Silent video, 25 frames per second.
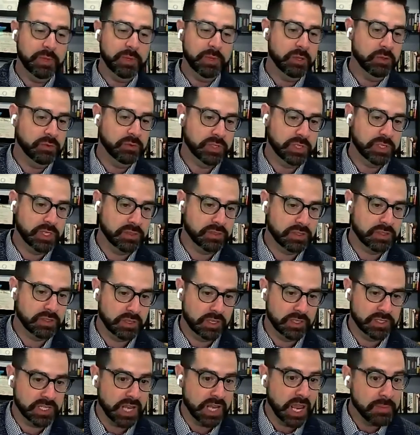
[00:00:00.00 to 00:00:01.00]
And they can be
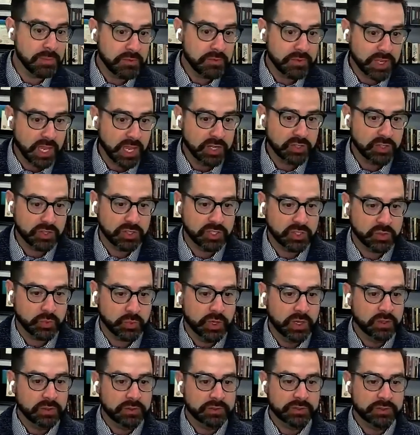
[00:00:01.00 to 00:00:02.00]
used as
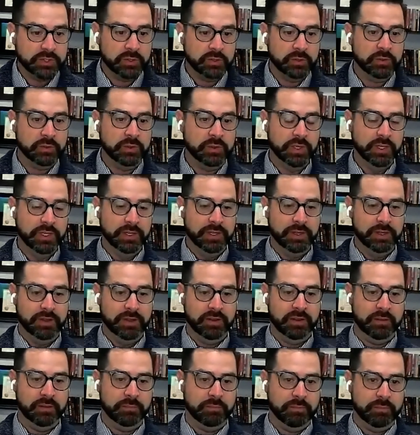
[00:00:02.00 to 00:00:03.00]
gamification as well. So
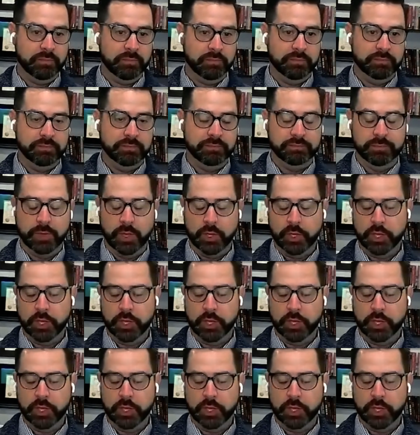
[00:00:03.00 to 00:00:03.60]
a